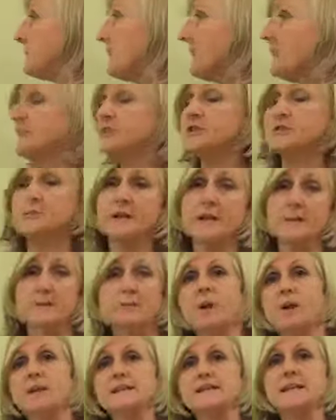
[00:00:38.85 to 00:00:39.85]
The screening
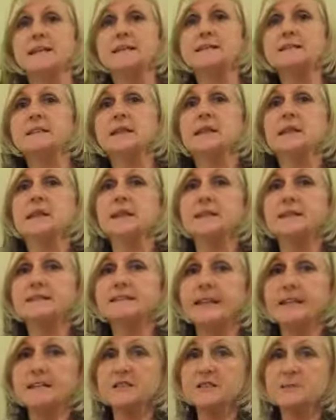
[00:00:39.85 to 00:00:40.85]
process, it
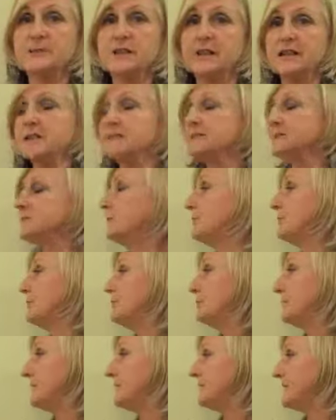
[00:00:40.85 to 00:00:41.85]
takes place
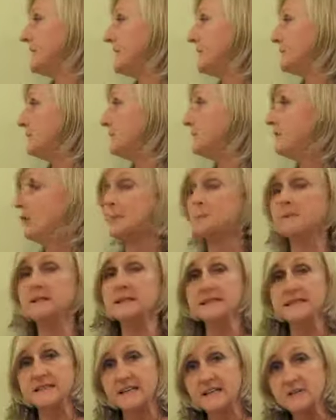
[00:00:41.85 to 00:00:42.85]
with formal
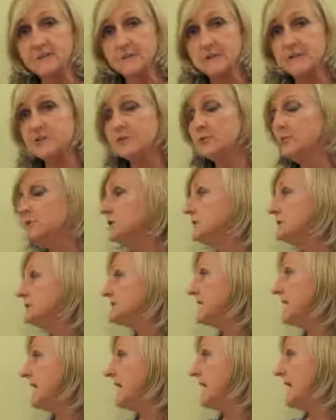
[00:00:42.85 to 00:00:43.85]
assessment
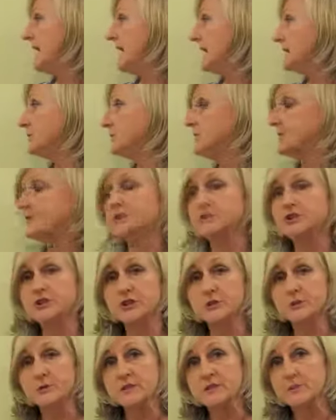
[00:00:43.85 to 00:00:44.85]
tools and with the
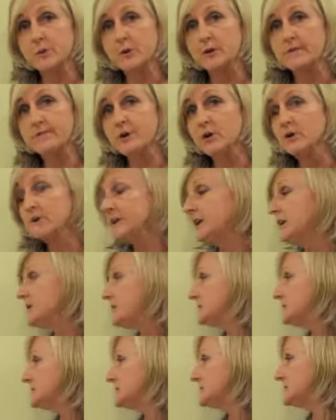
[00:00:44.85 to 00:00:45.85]
children's
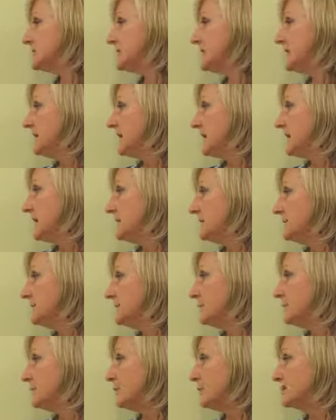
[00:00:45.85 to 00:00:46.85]
portfolios,
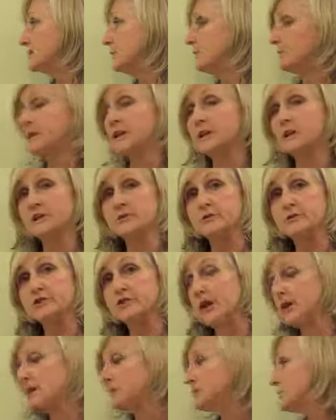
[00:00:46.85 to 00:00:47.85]
which would include
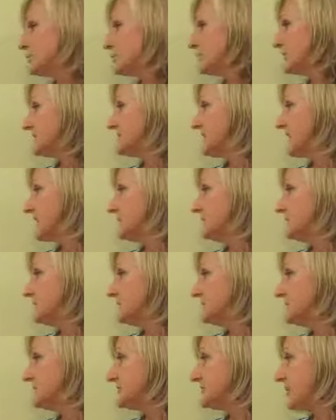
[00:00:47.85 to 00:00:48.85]
child's work
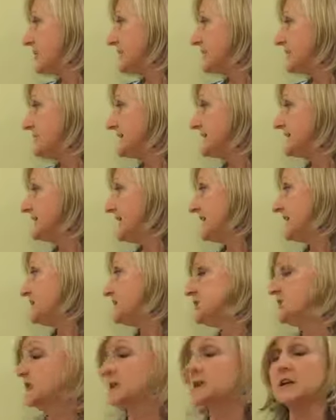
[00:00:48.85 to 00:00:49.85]
samples,
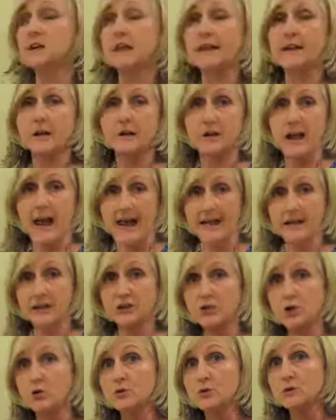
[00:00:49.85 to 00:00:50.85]
documentation like our
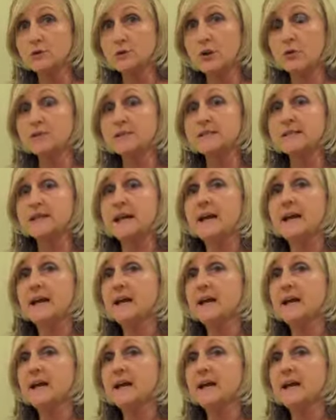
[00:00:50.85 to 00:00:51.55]
anecdotal notes,